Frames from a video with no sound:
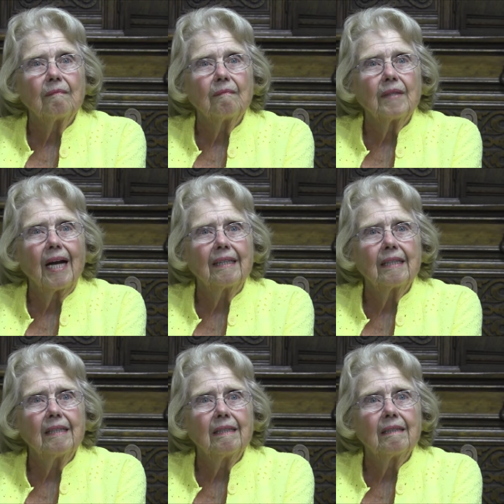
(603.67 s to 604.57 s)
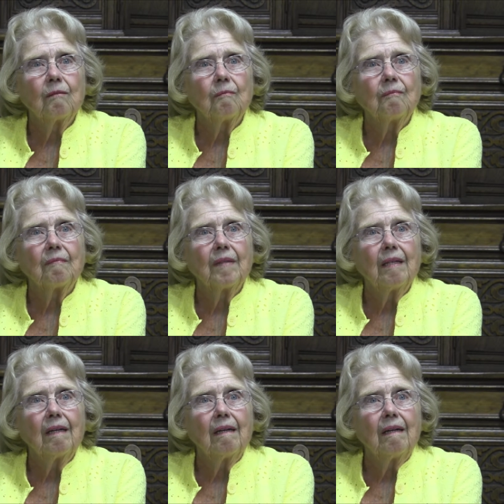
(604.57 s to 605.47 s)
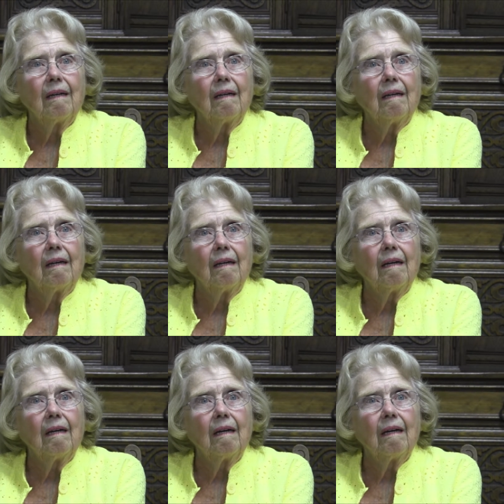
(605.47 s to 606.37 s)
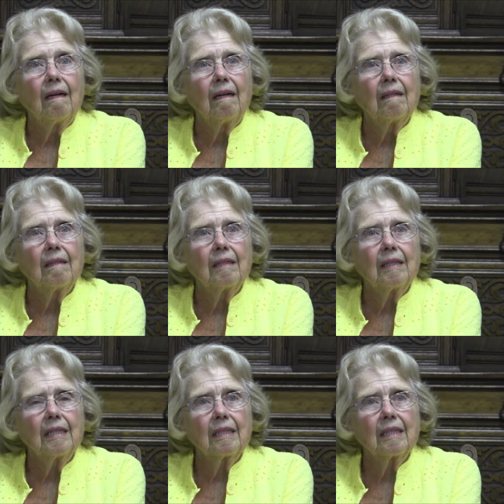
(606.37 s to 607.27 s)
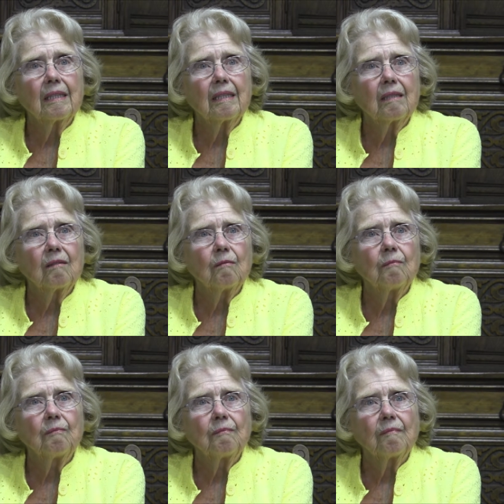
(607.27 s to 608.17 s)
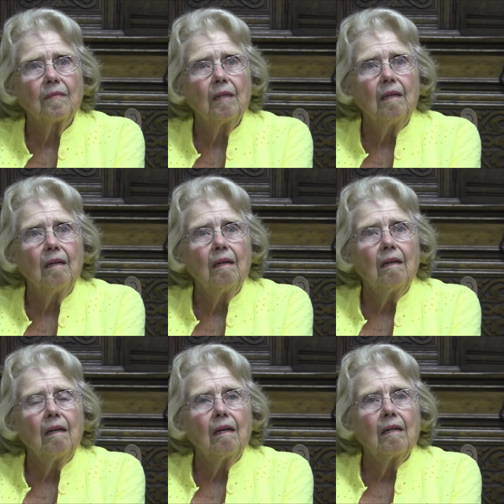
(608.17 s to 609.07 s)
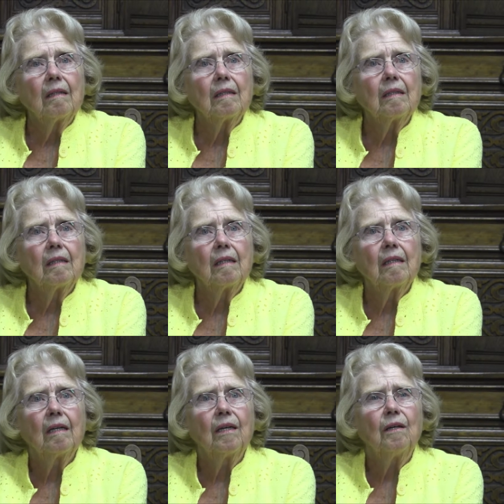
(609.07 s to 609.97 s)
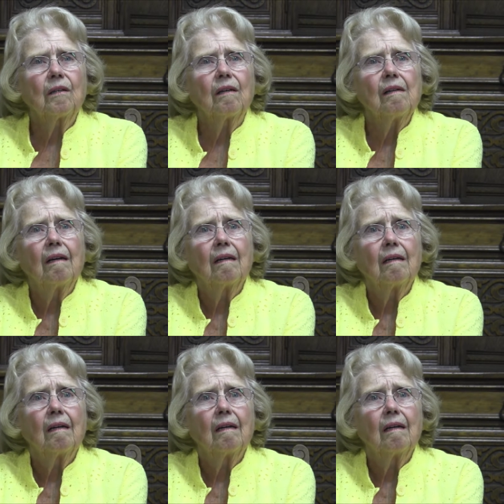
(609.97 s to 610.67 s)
come to your mind that were outstanding about, good and bad actually, about Tustin, things that have happened